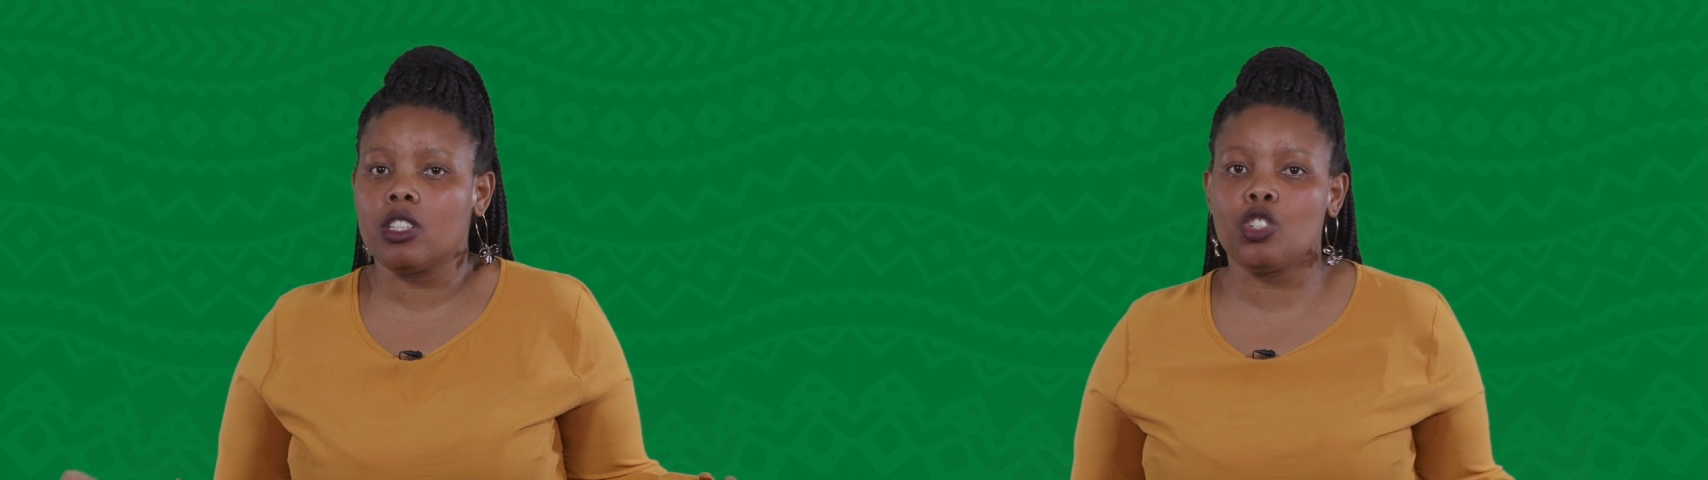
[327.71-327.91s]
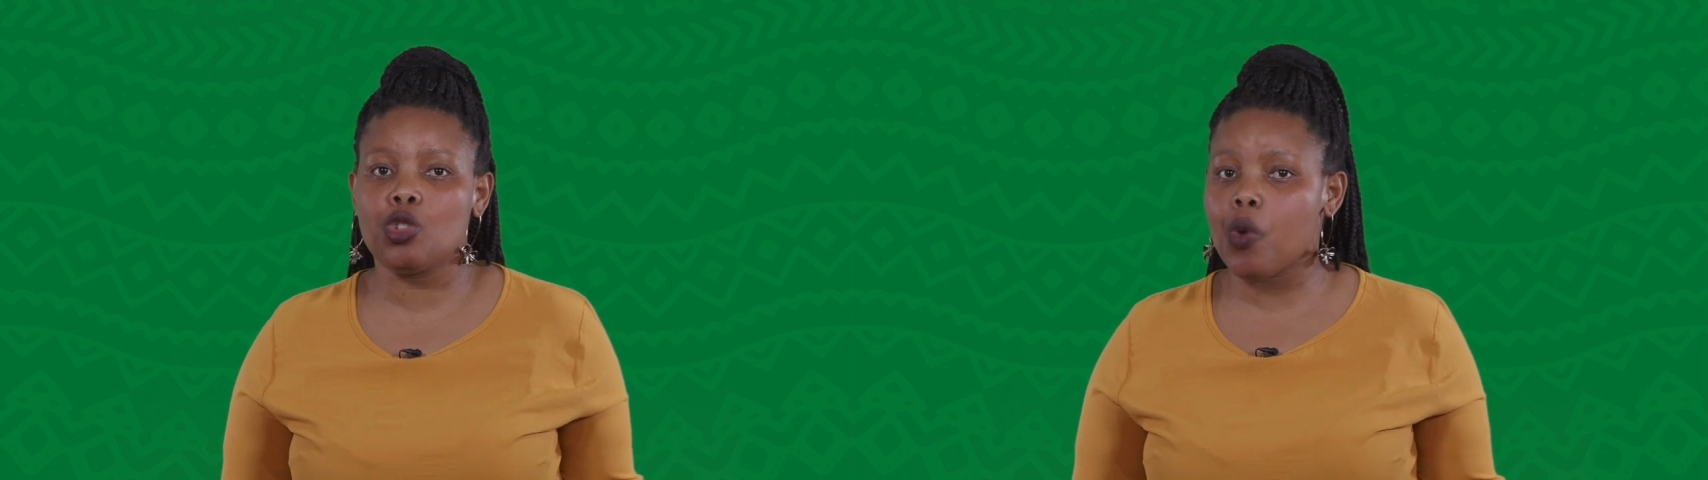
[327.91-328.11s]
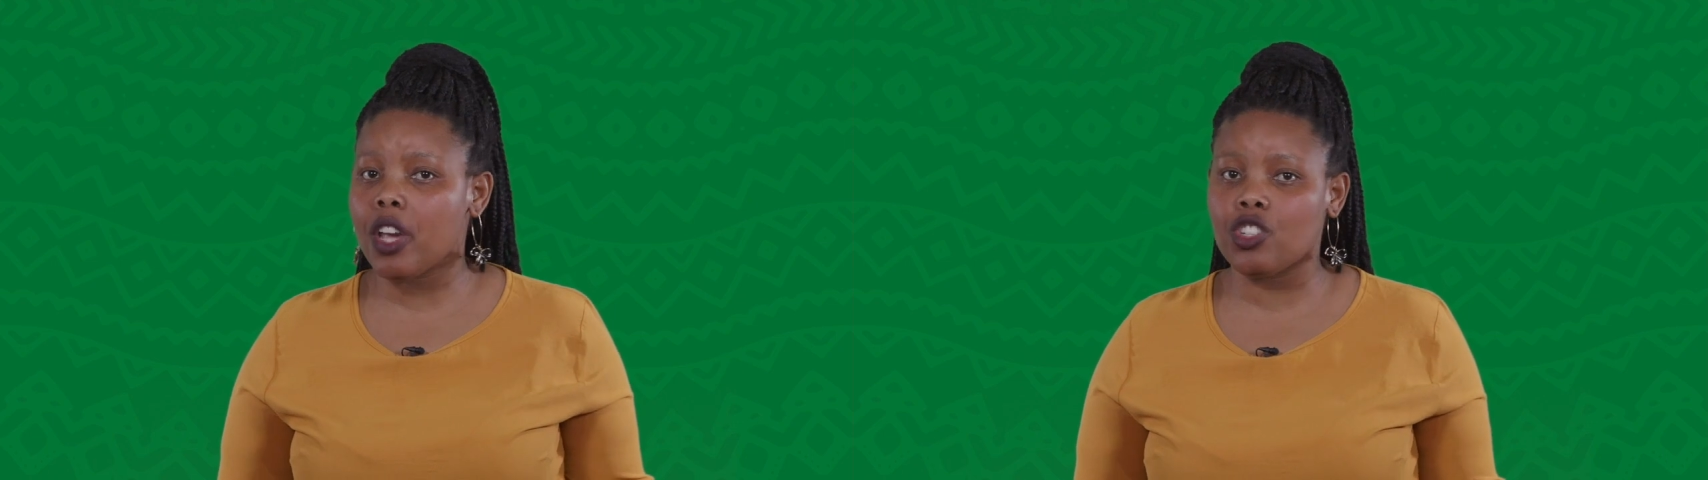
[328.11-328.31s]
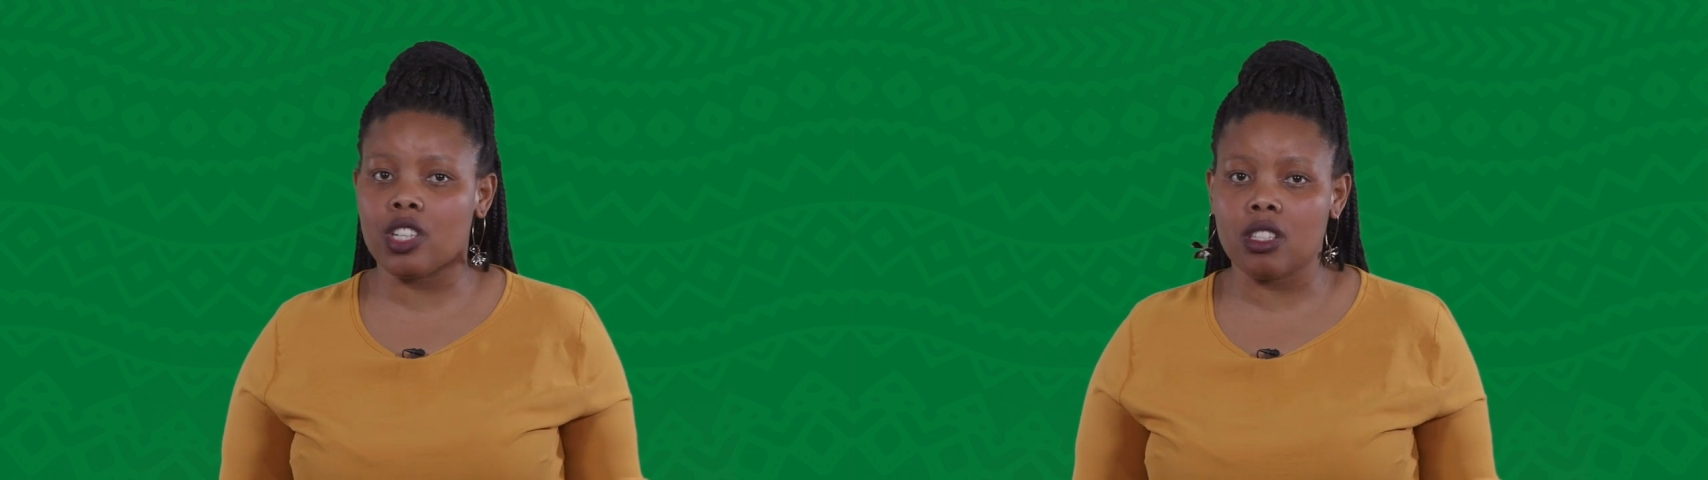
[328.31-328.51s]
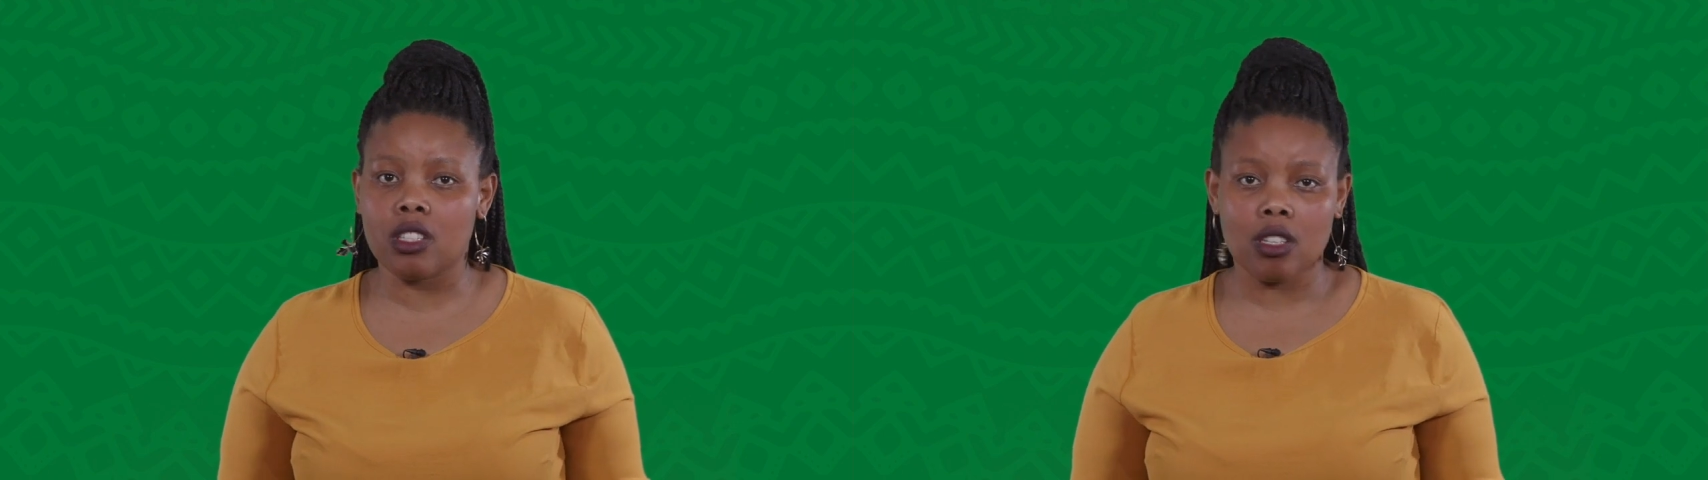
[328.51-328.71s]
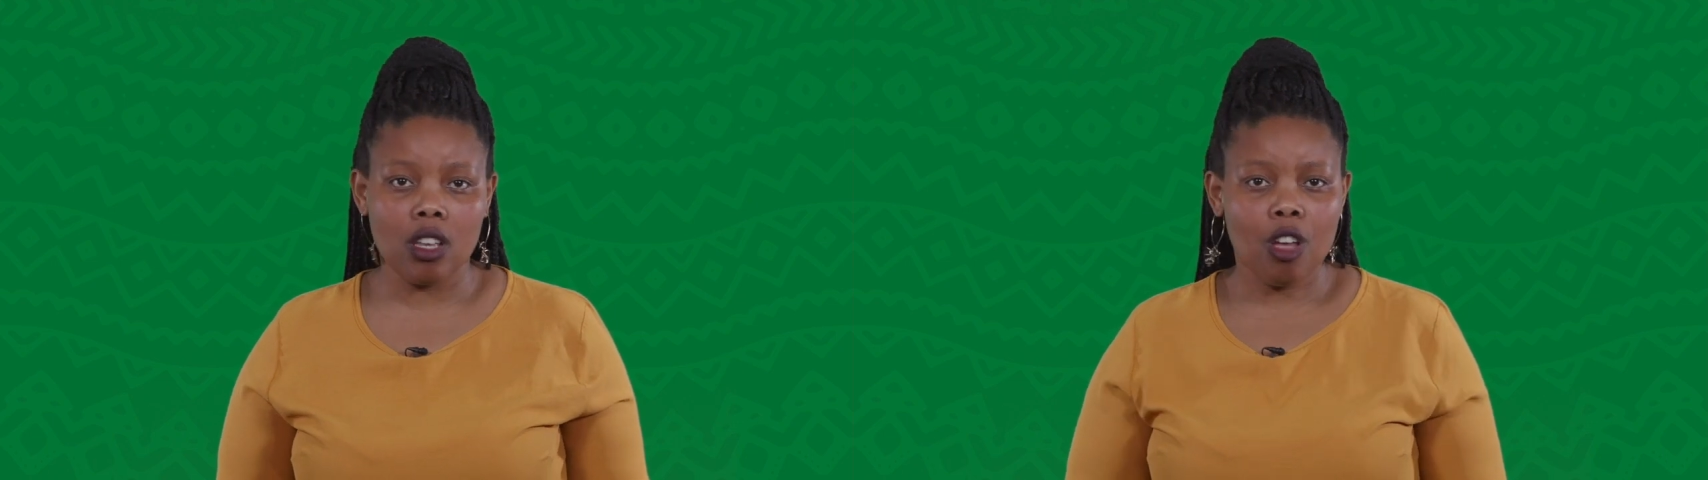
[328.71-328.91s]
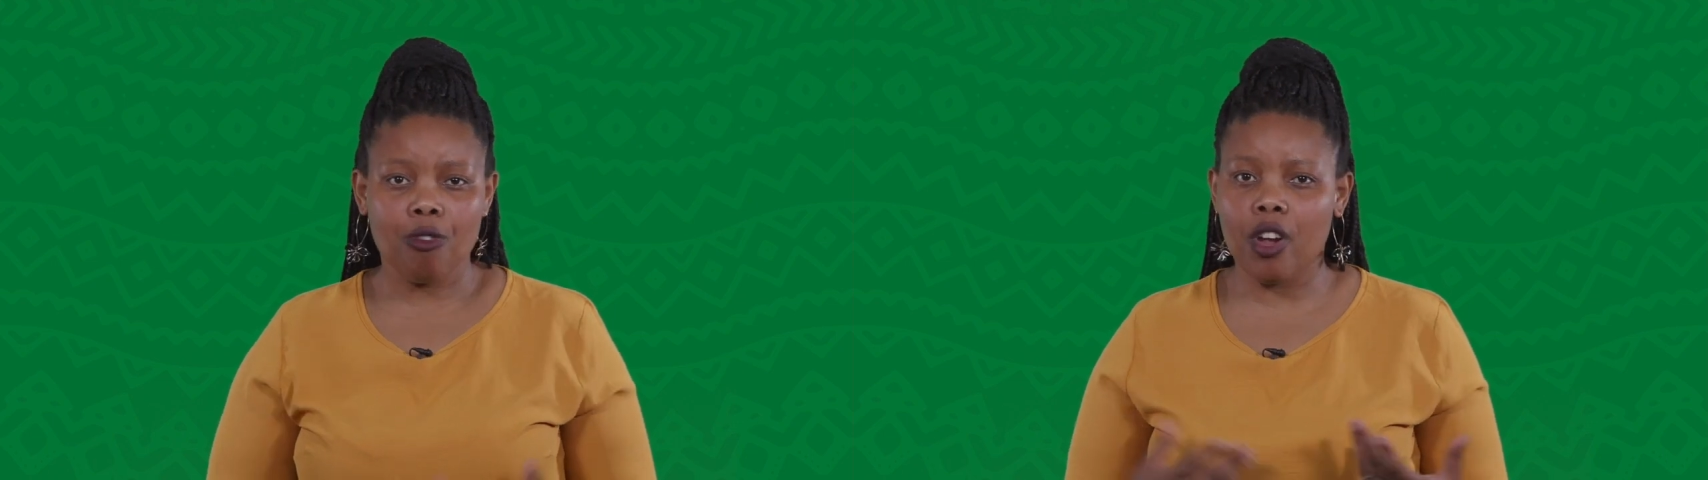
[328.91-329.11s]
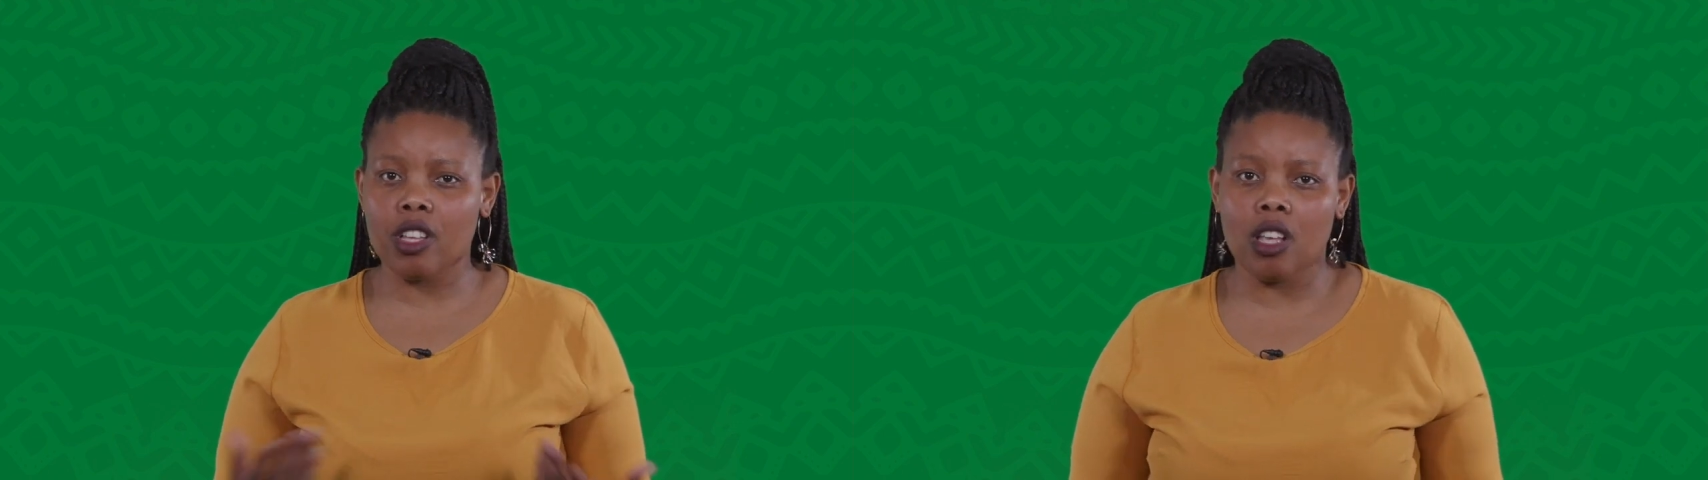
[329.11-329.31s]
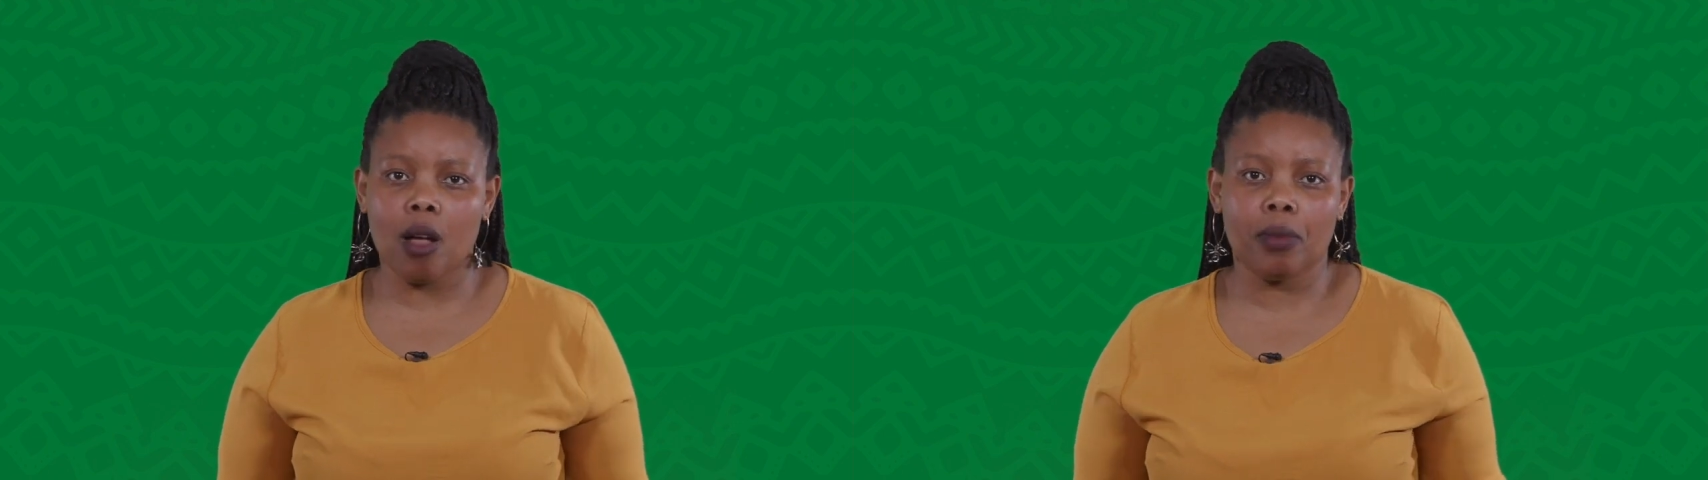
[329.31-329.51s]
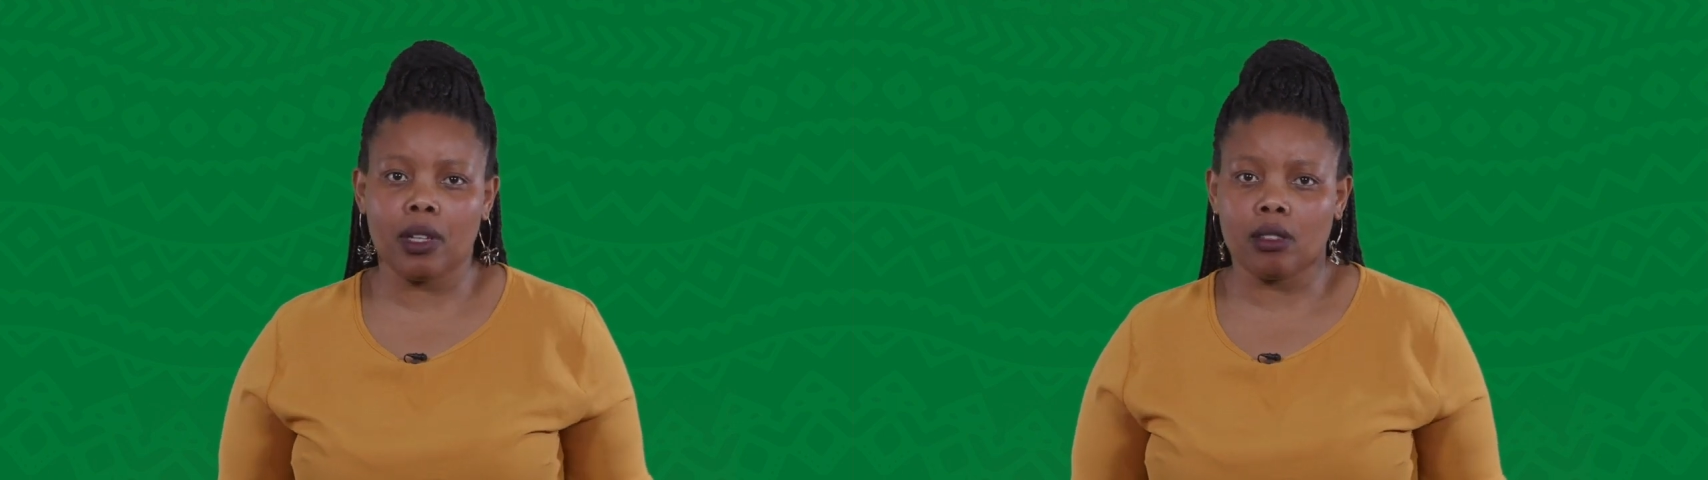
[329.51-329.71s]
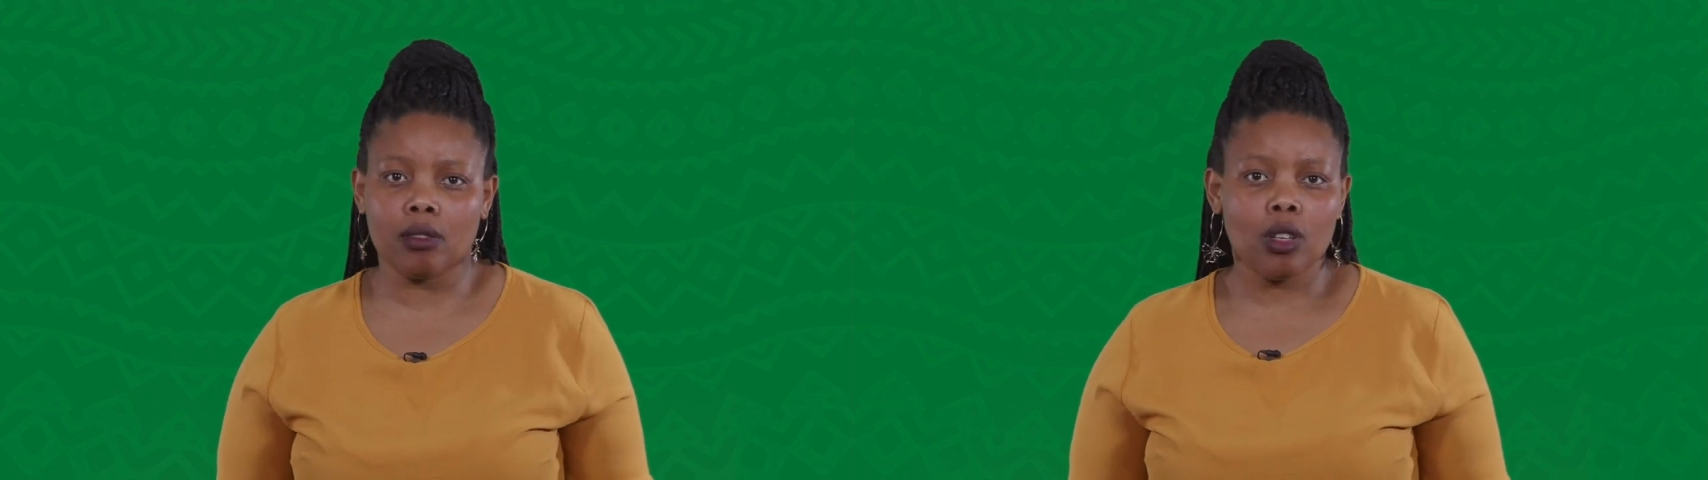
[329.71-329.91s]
situations. For example,